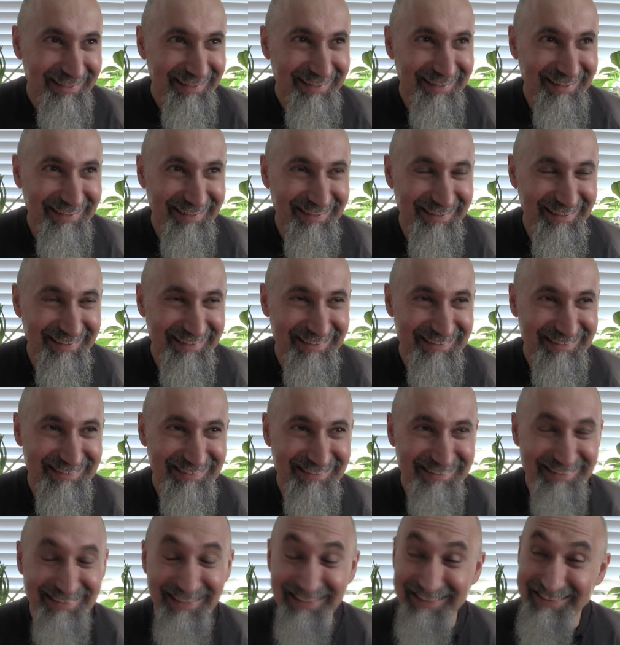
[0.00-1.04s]
uh,
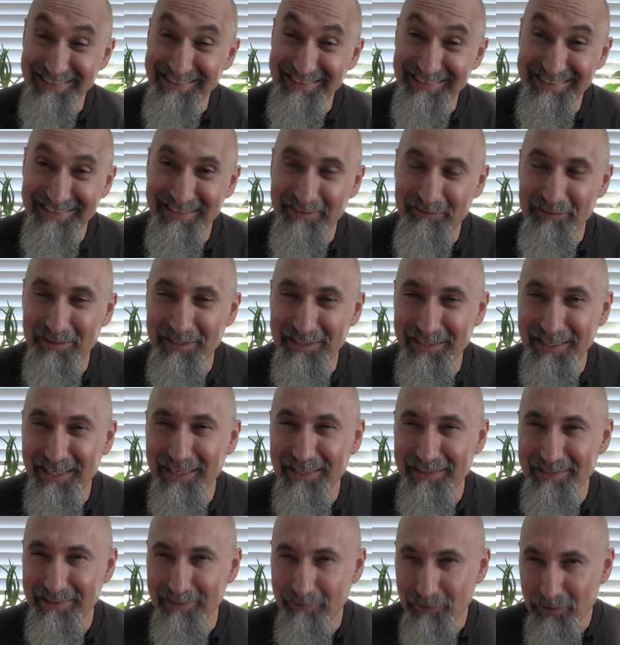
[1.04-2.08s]
since
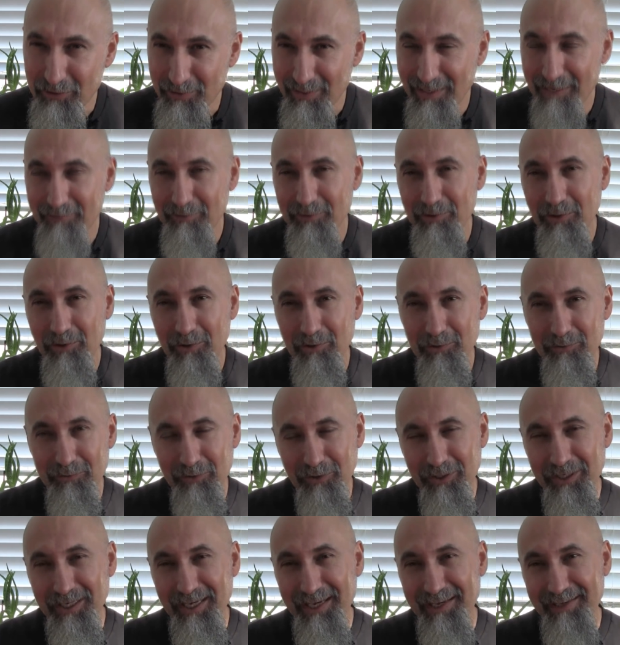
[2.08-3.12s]
1978, and I've traveled all
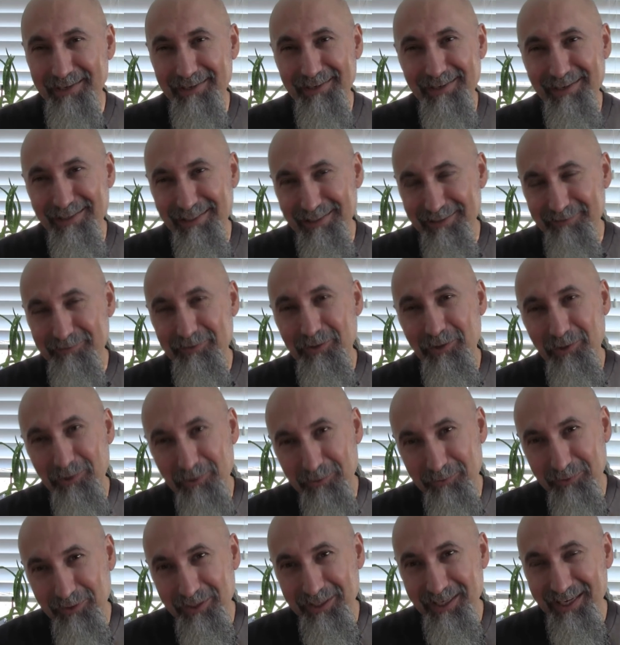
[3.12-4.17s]
over Canada. I lived all
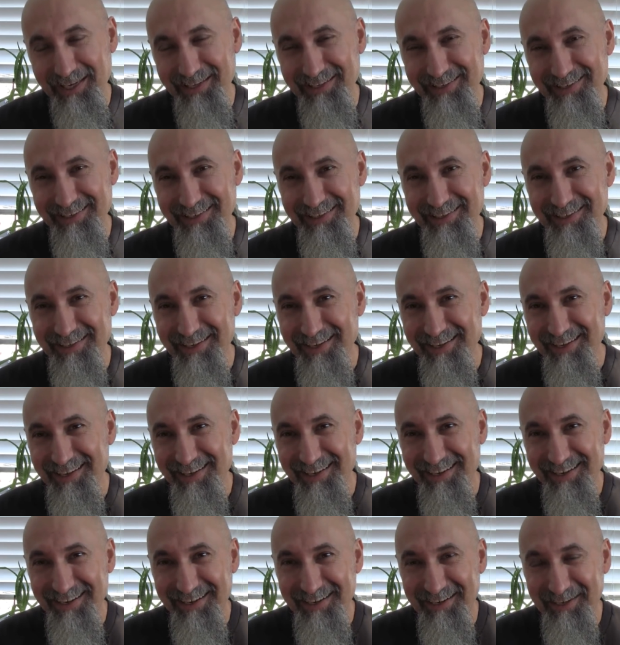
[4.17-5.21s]
over Canada.
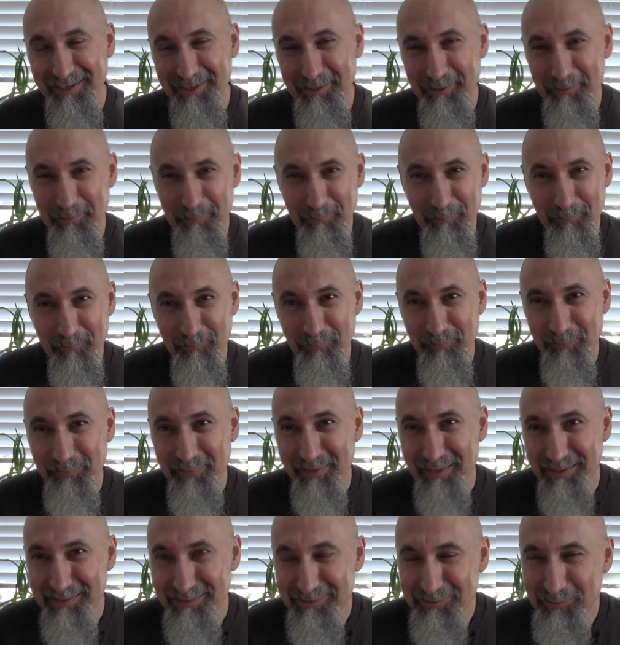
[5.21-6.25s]
Um,
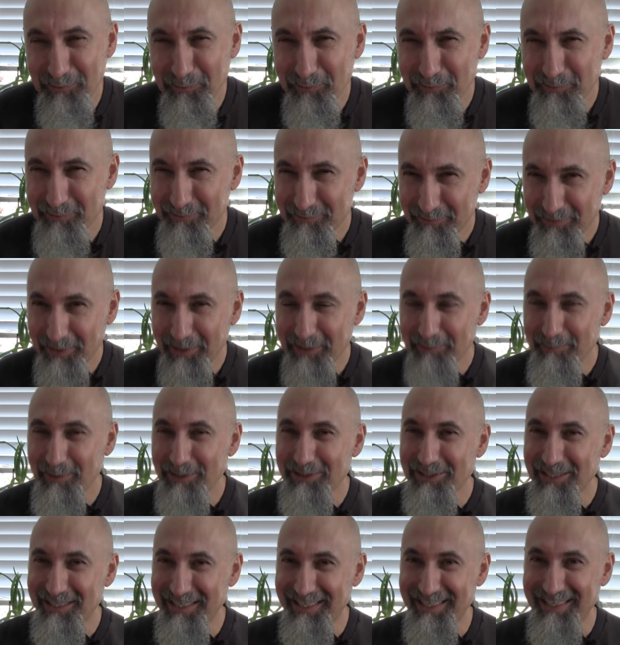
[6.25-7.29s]
so very
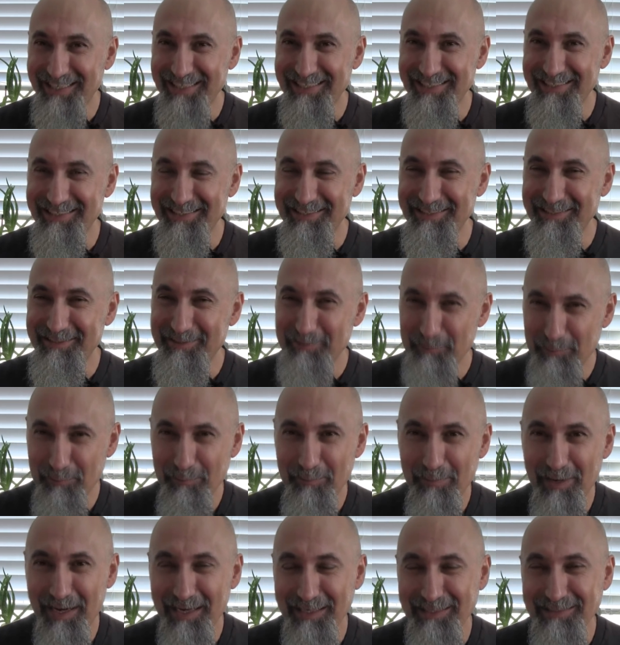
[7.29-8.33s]
much Canadian
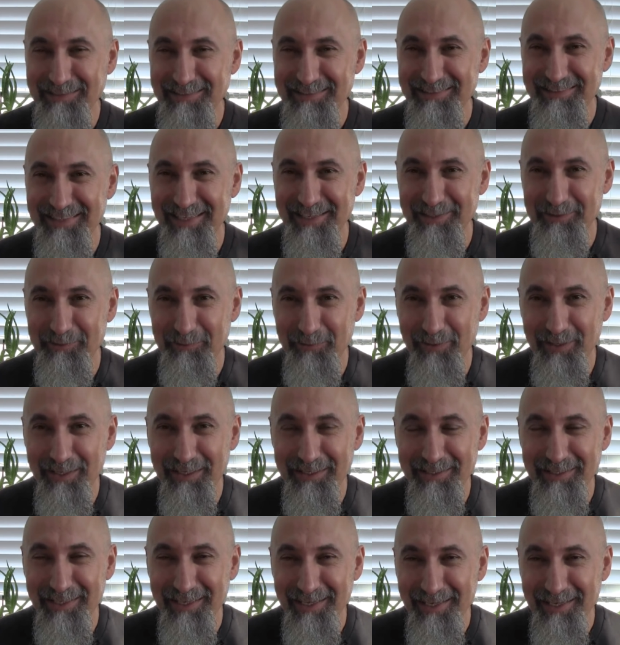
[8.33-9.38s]
mindset, right?